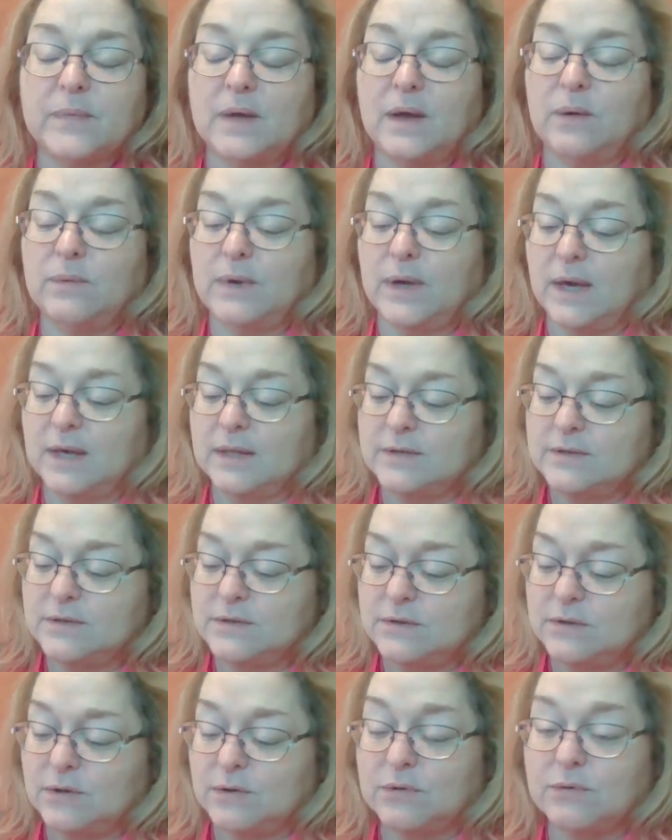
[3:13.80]
Okay, this
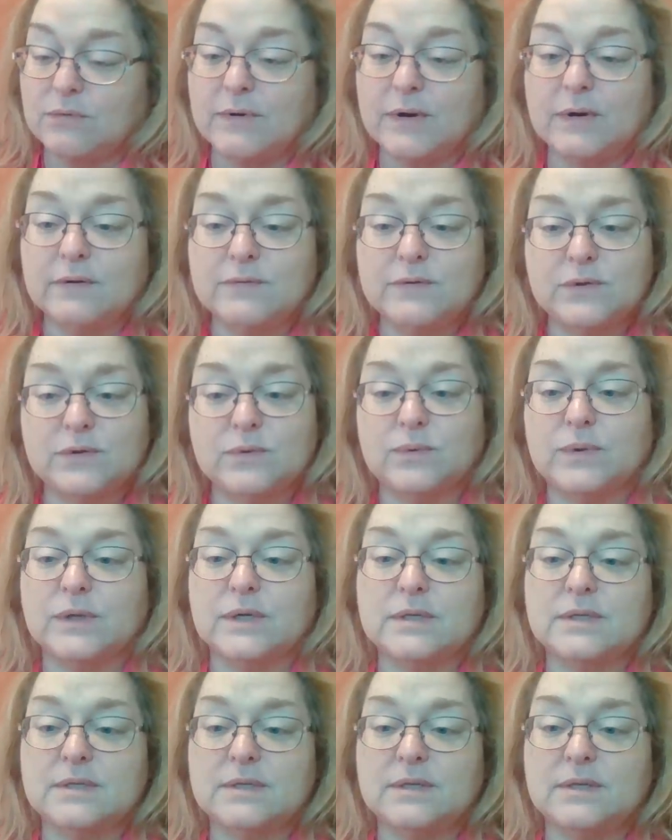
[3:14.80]
is the Three of
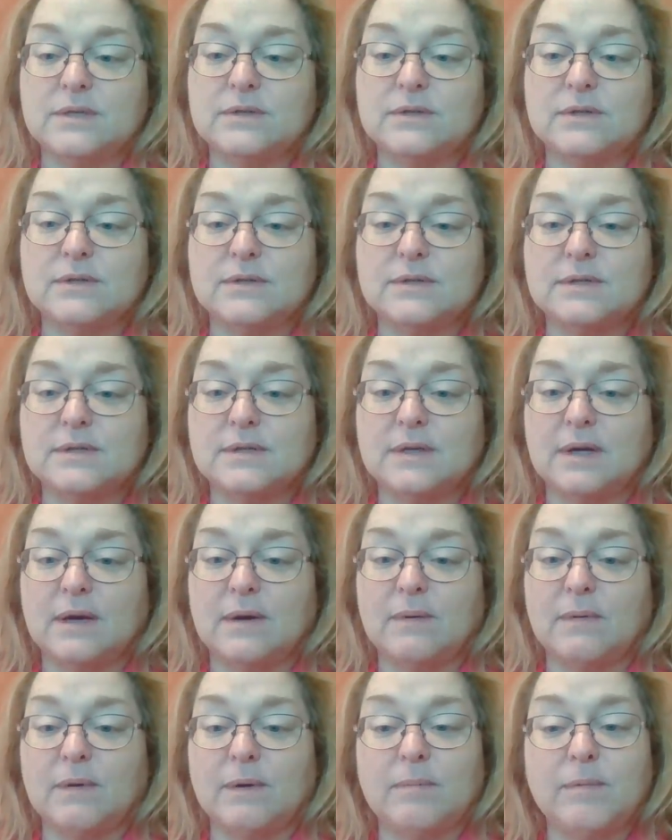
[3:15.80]
Swords. This is
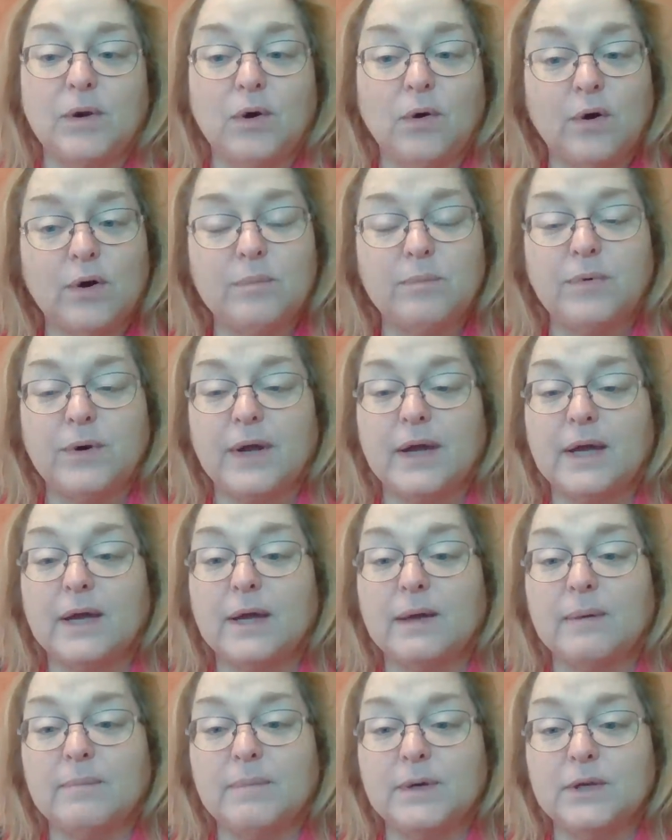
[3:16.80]
can be heartbreak,
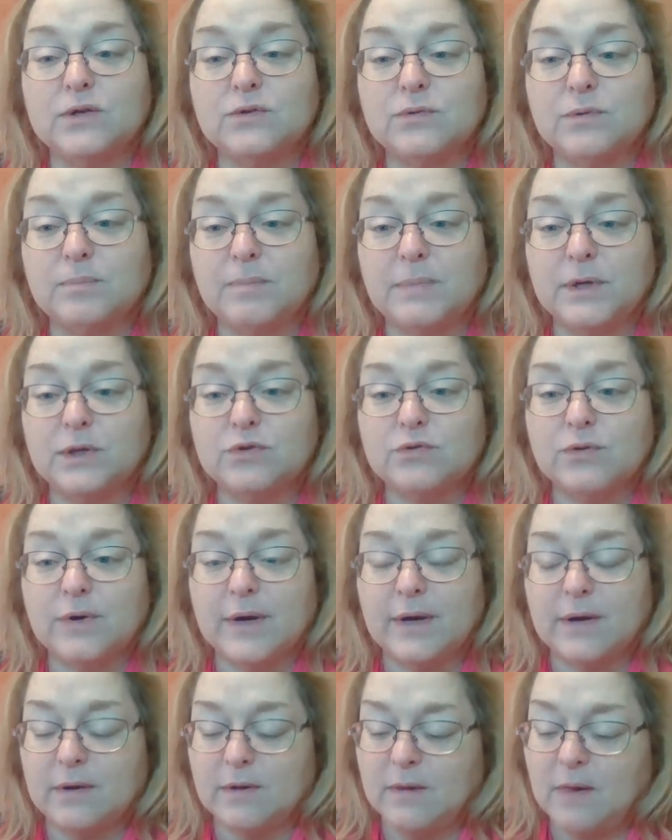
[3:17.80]
can be
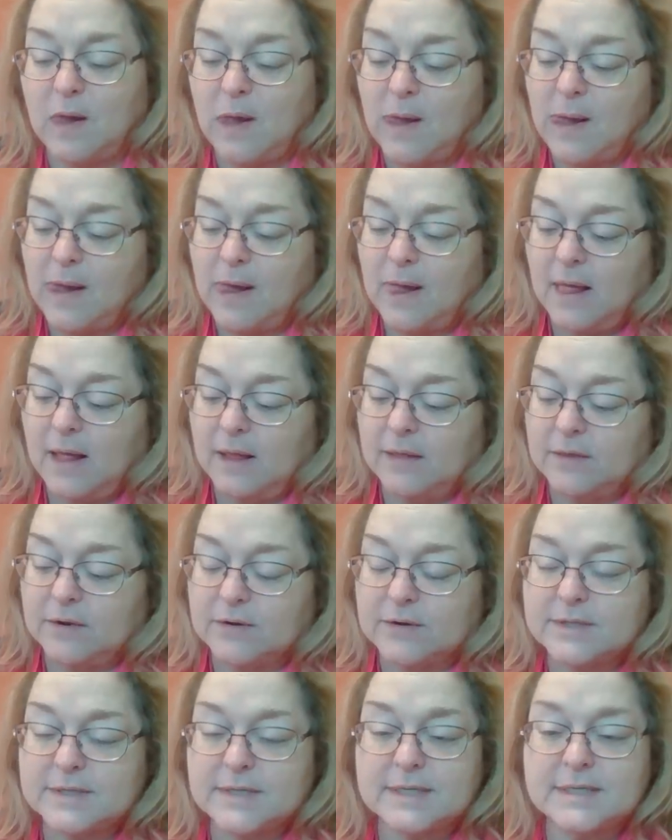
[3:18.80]
betrayal. There
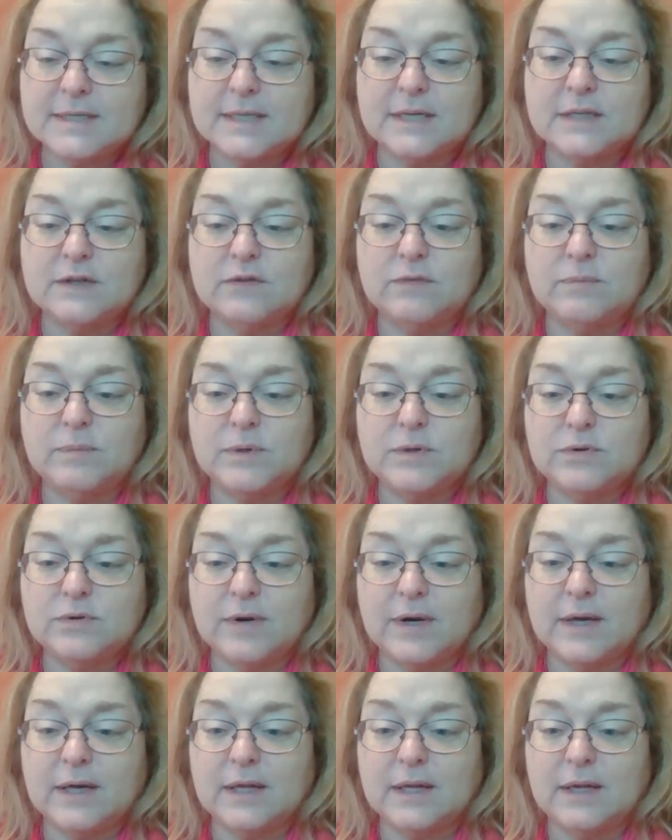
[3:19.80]
is a sense of
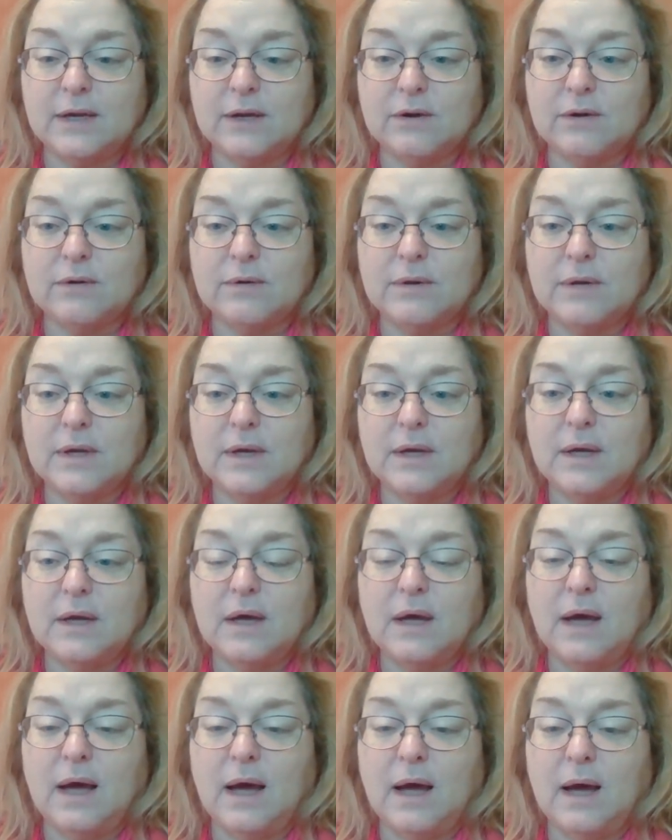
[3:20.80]
betrayal here.
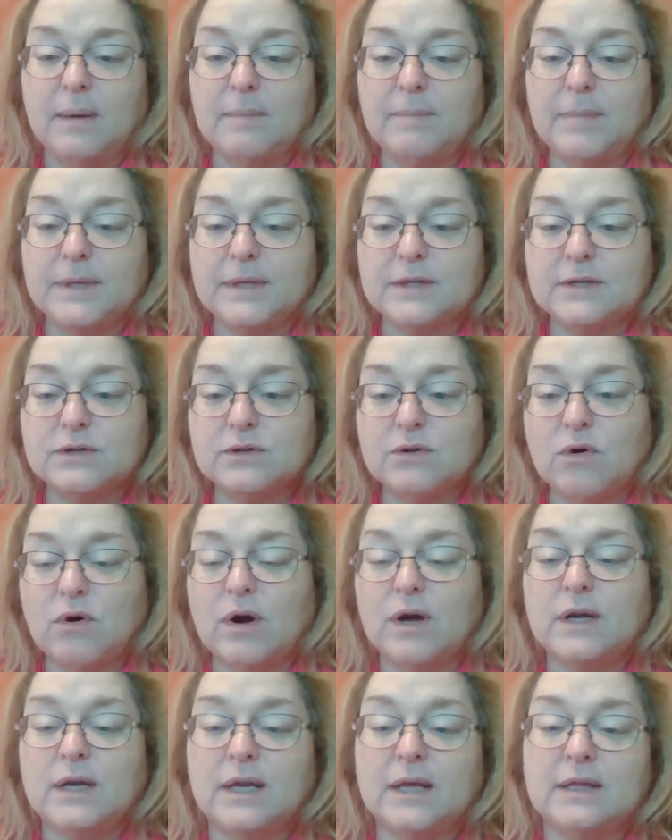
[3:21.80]
But this
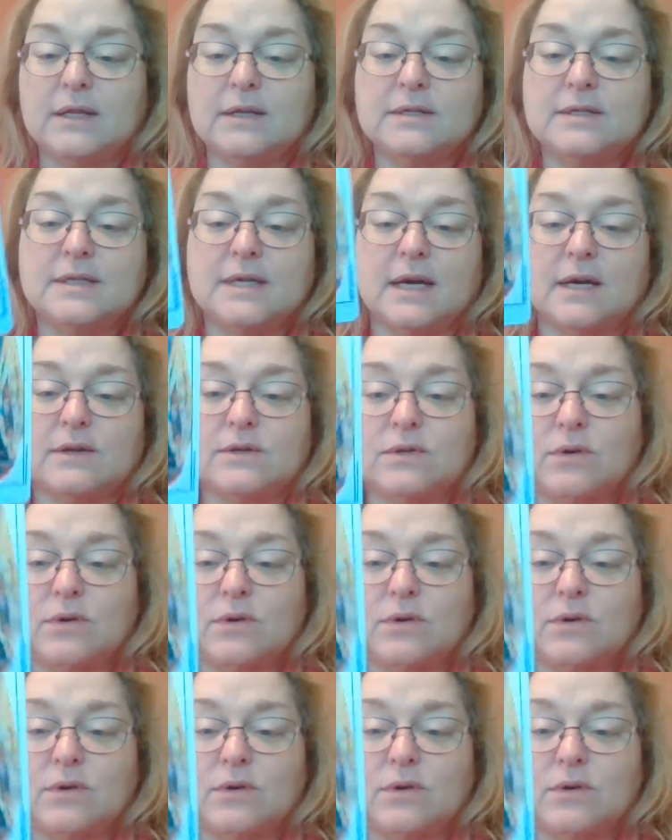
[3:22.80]
card in this deck is